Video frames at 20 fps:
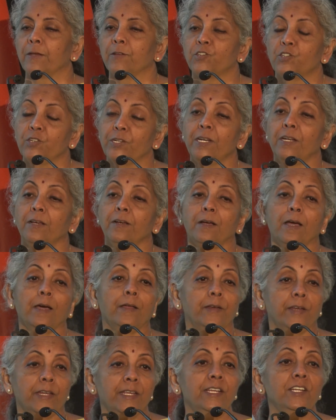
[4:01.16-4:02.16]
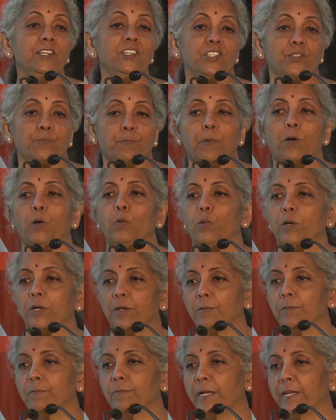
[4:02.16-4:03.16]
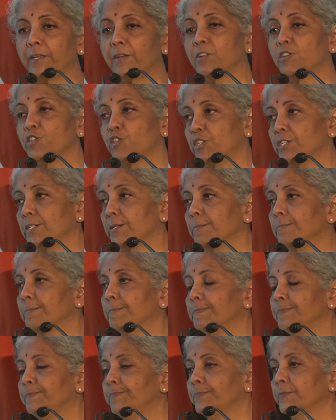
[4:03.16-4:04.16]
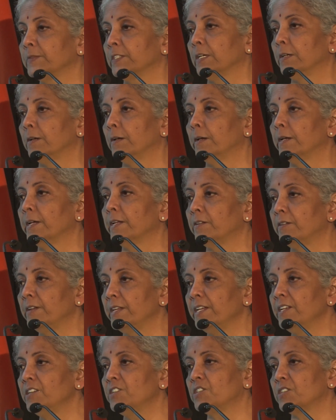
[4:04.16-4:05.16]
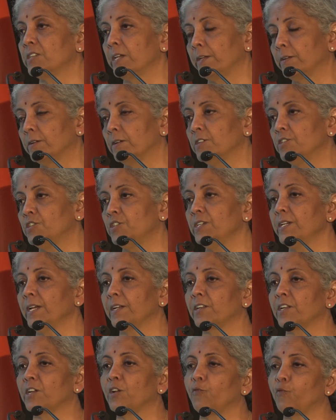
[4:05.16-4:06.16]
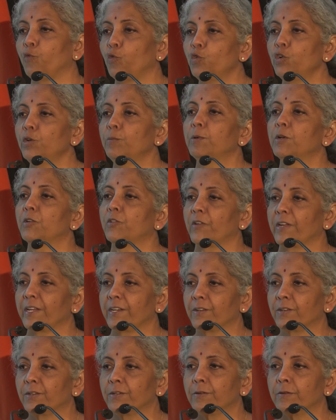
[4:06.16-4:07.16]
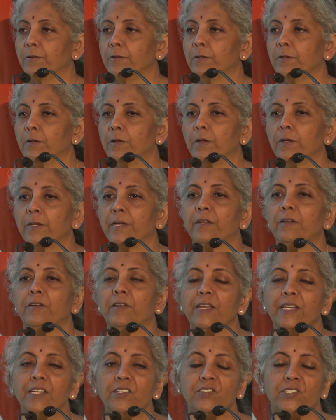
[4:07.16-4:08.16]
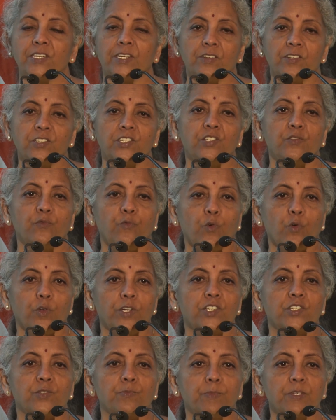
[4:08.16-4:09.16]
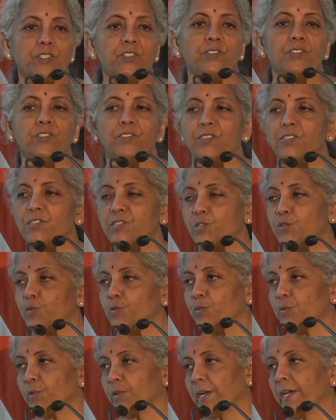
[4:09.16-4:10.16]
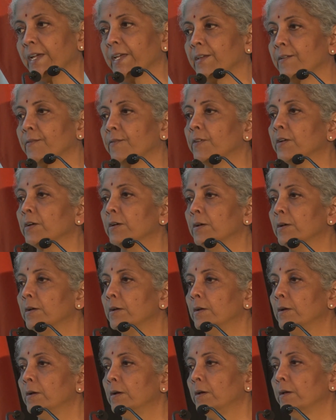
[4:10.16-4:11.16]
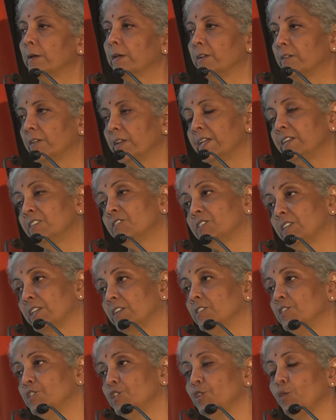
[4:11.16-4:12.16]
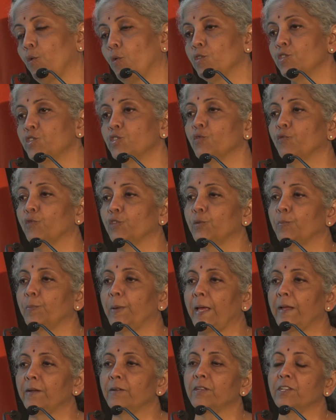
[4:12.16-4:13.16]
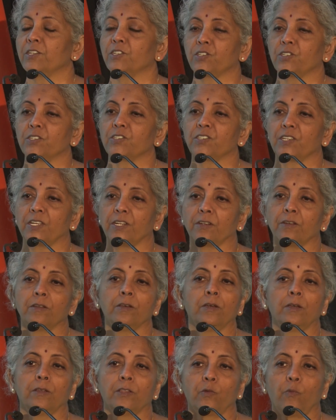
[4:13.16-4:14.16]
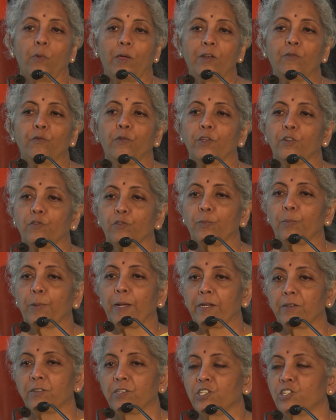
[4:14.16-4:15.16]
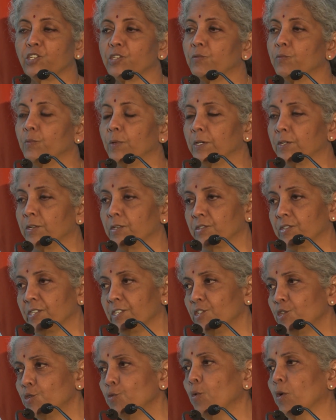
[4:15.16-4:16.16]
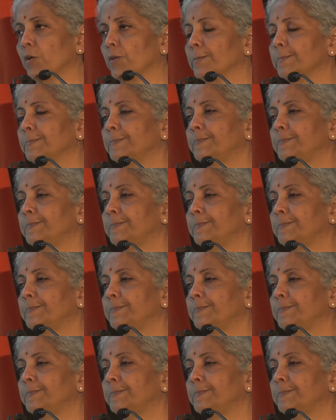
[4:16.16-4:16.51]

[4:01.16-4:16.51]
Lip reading: Sri Lanka needs power, energy. It needs energy at an affordable rate. It needs energy for its businesses to thrive. It needs energy also for the plantations and the welfare of the plantation workers and so on.